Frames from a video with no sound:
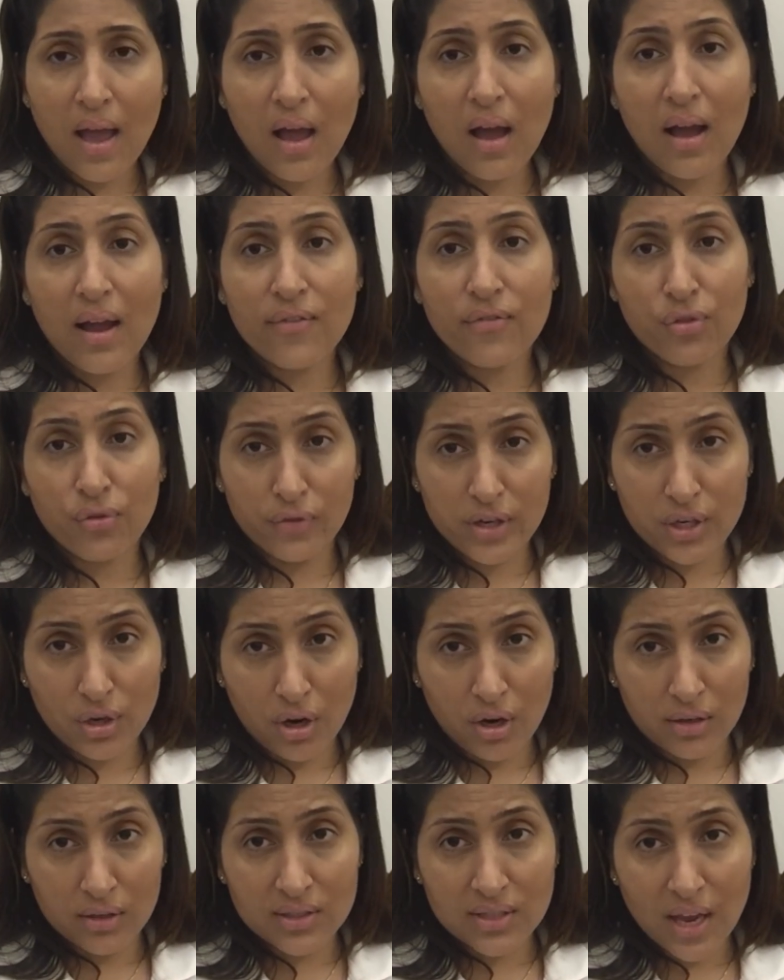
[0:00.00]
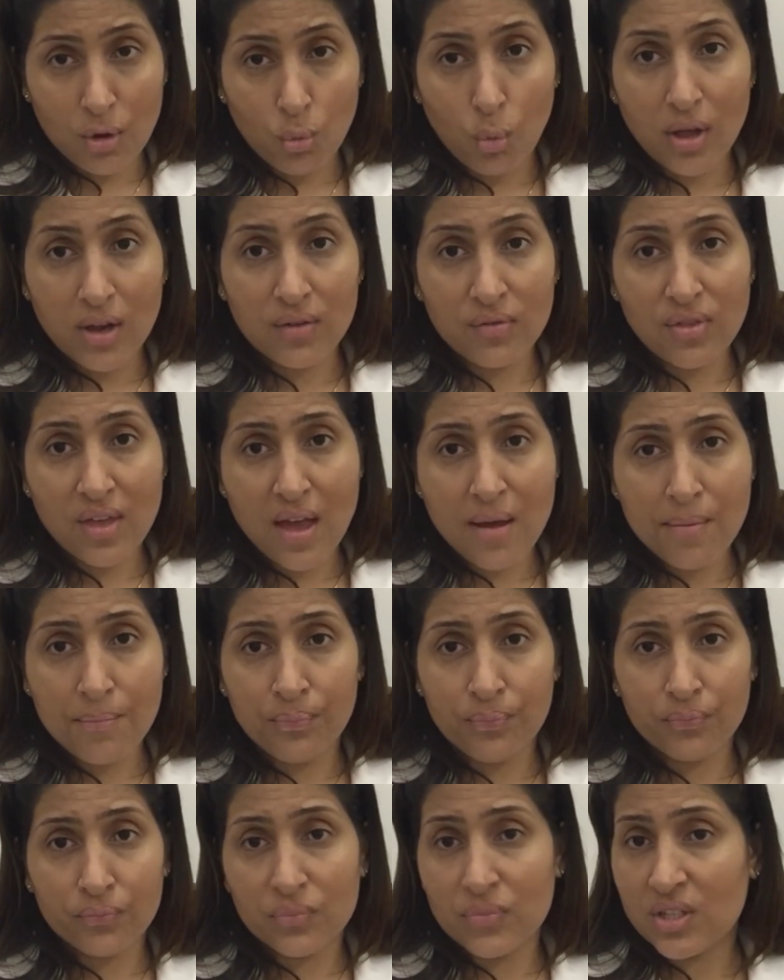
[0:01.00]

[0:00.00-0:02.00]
I have three dogs and one of them